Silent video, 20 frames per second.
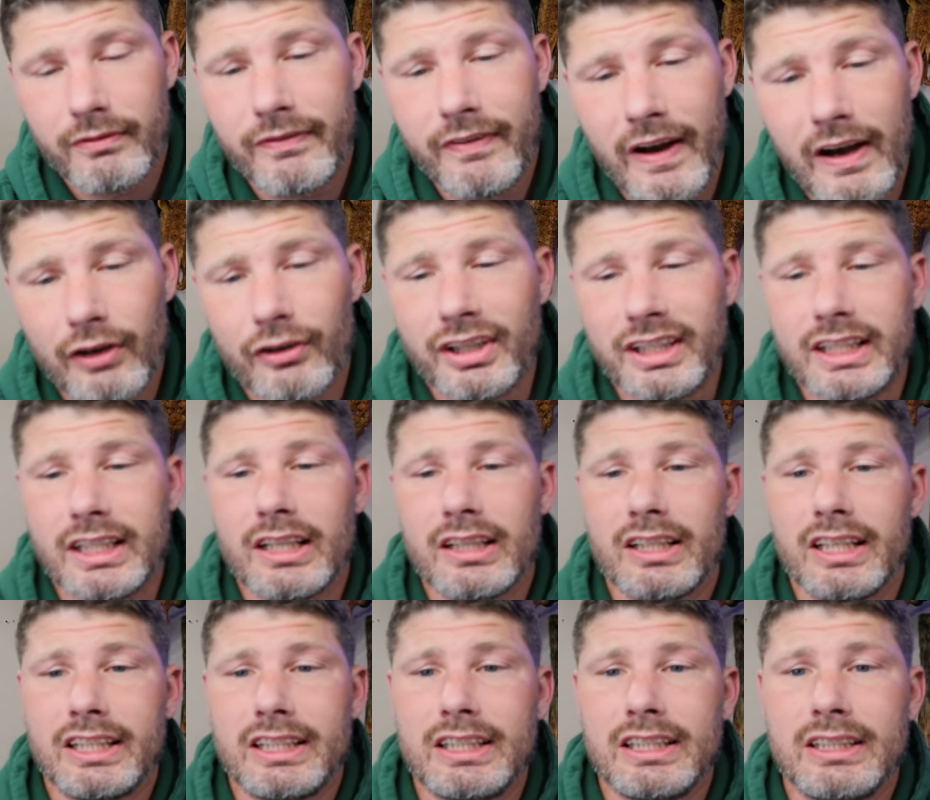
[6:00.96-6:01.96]
Very
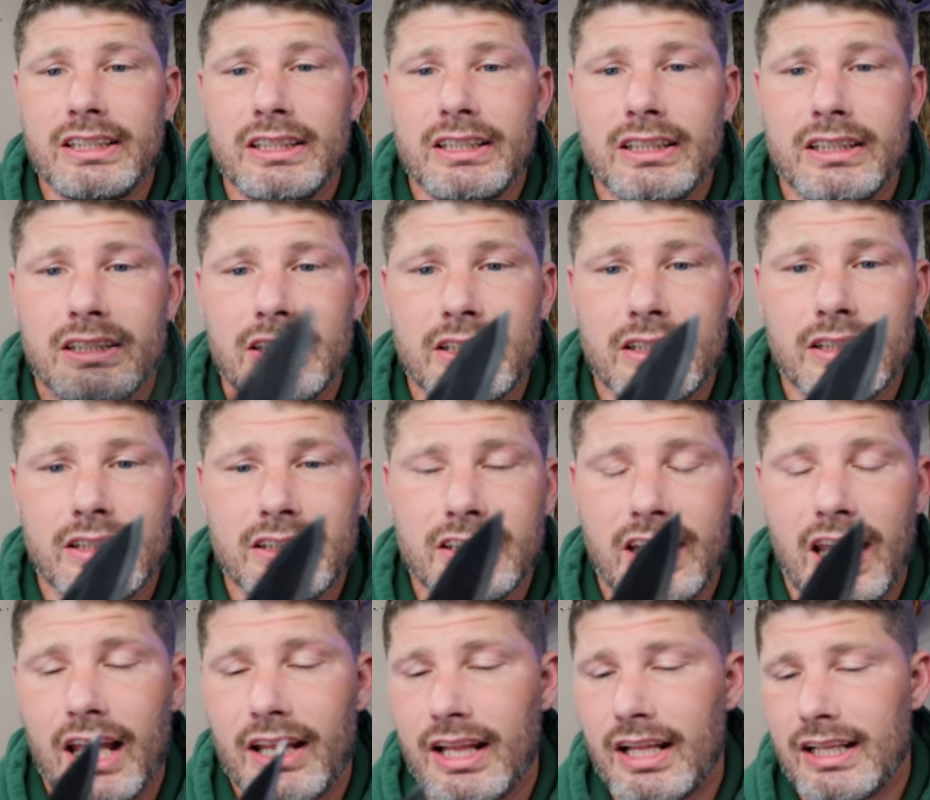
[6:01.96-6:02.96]
clicky.
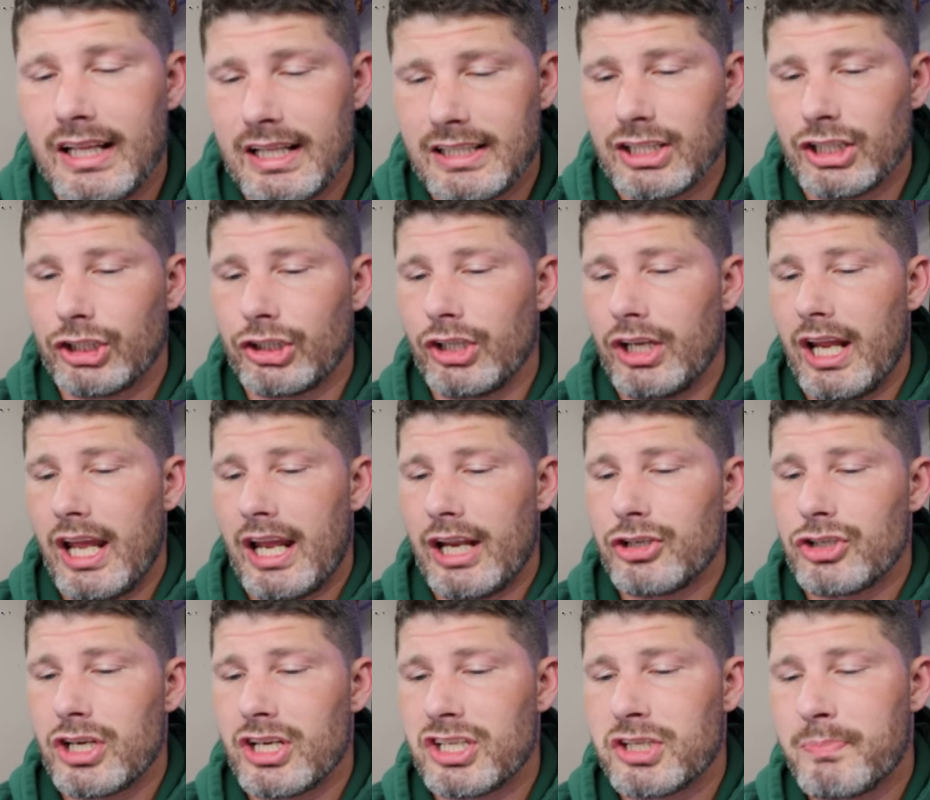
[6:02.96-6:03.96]
Yeah, that, that's a good
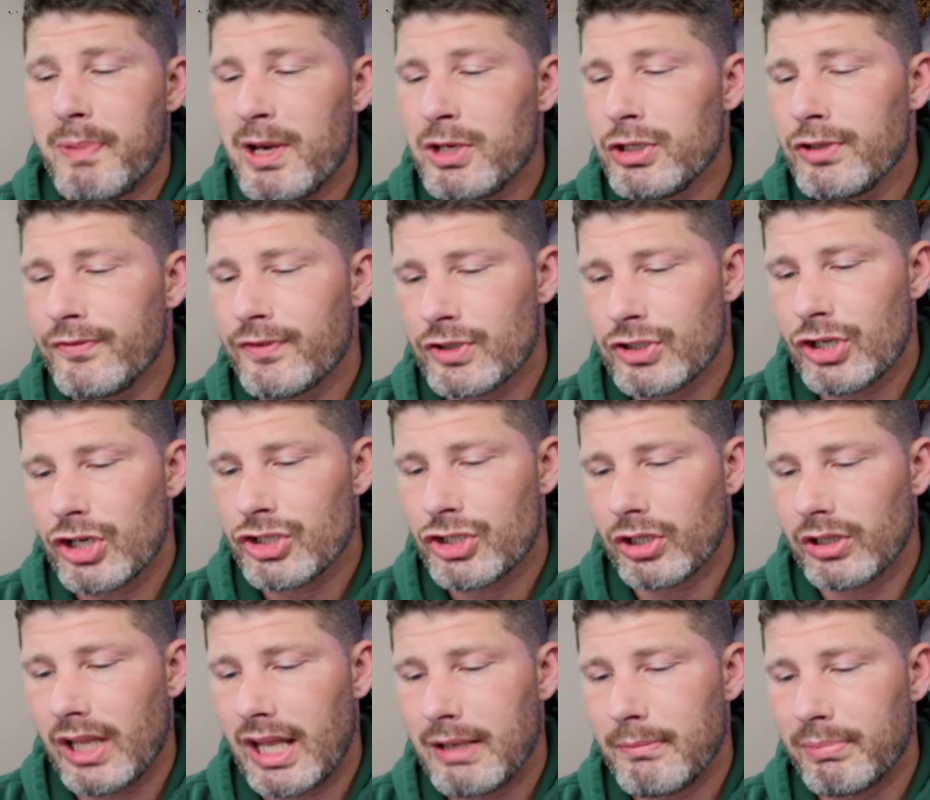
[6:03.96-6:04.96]
action, especially for such
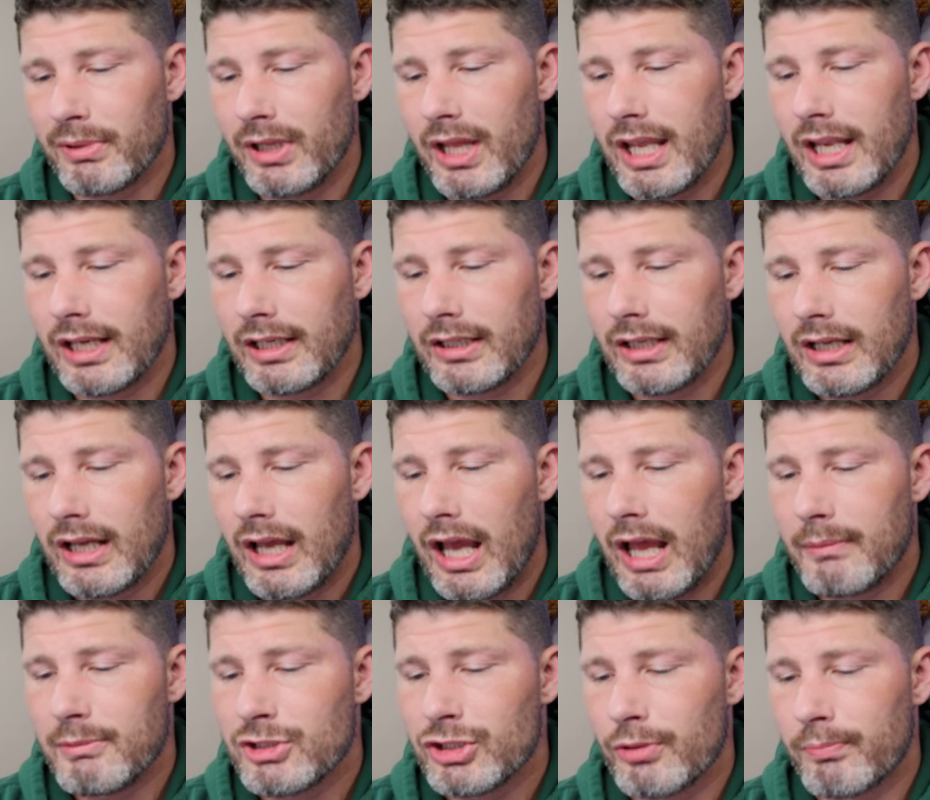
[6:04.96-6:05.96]
a light blade.
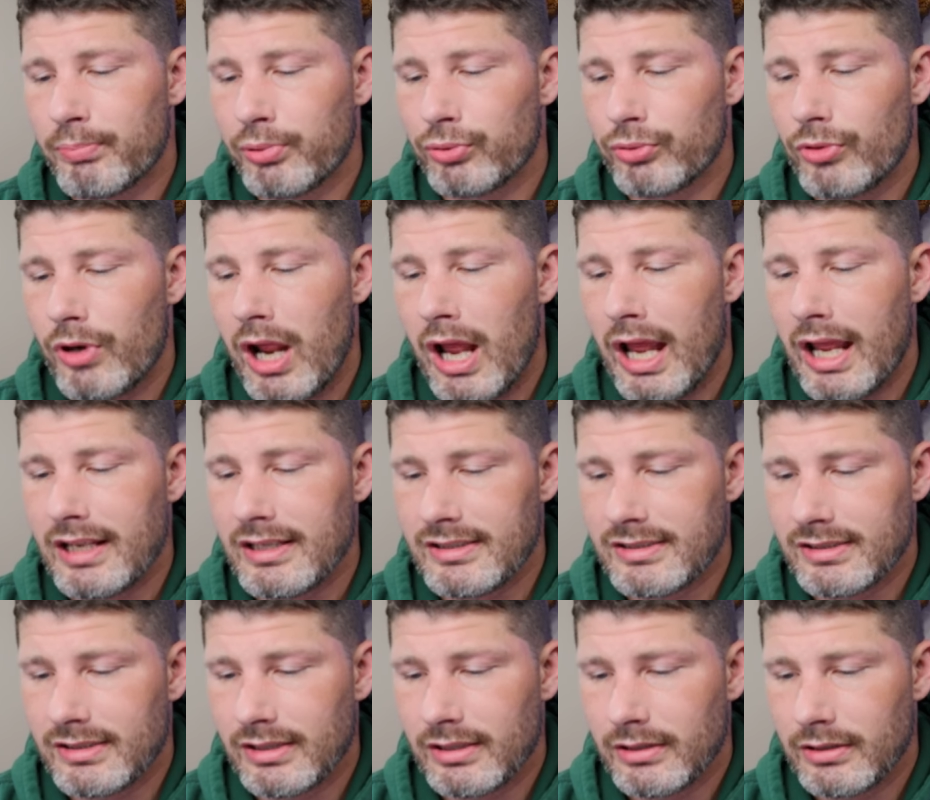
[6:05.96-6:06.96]
I'm
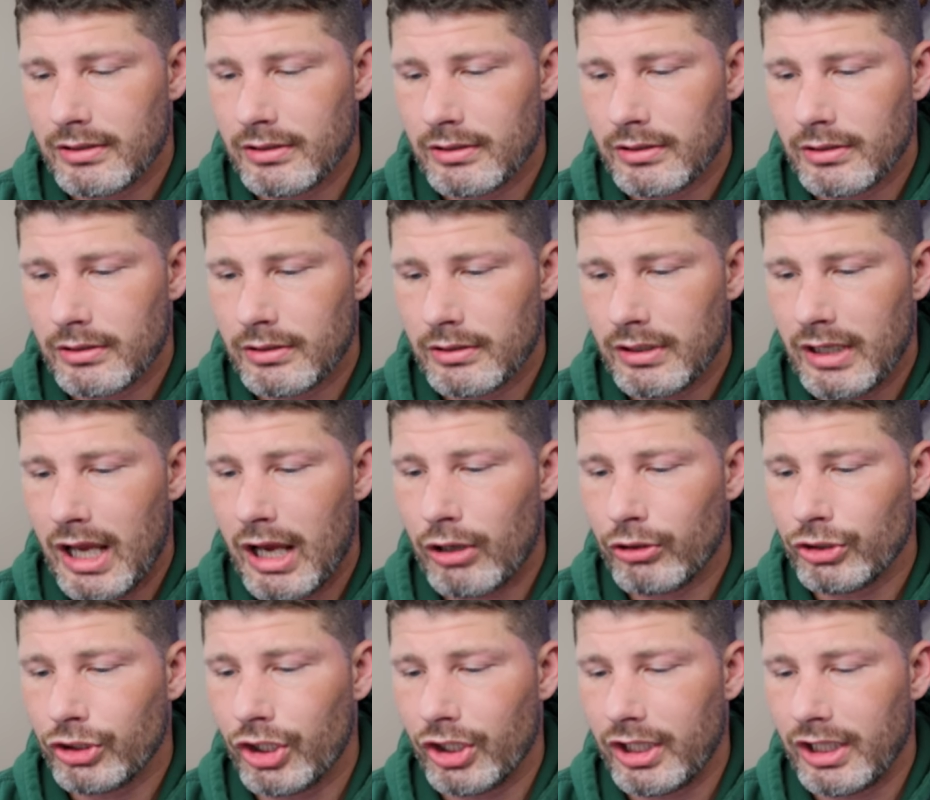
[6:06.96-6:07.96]
surprised
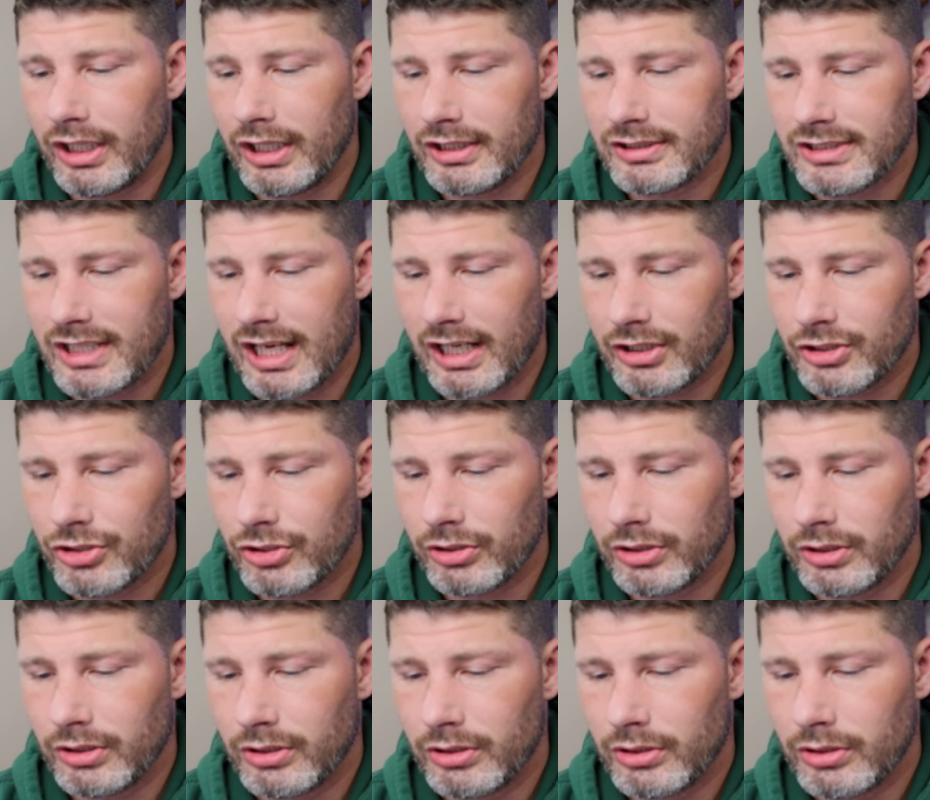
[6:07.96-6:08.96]
how good it is
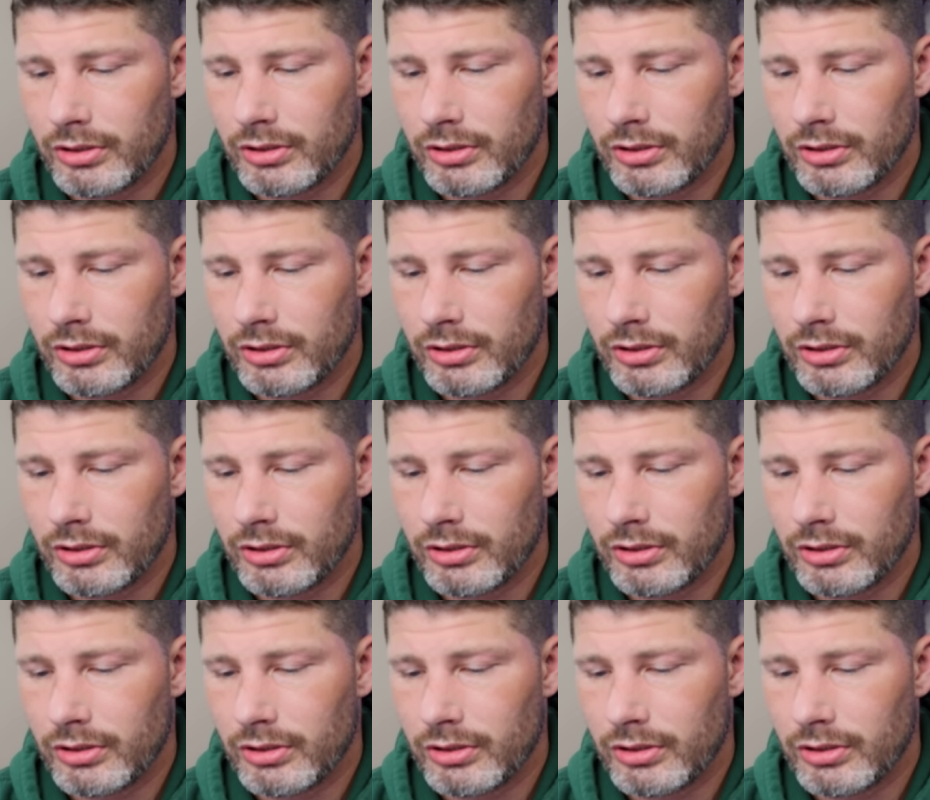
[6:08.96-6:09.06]
actually.